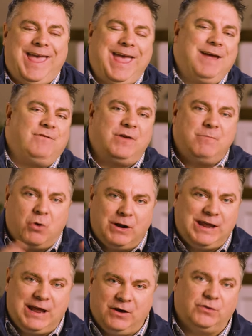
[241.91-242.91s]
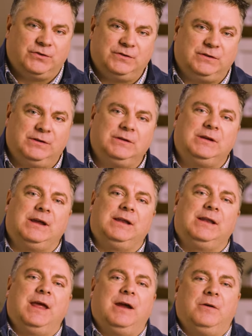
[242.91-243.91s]
everybody else
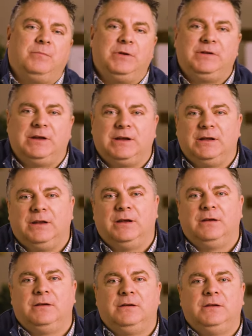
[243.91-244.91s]
in their particular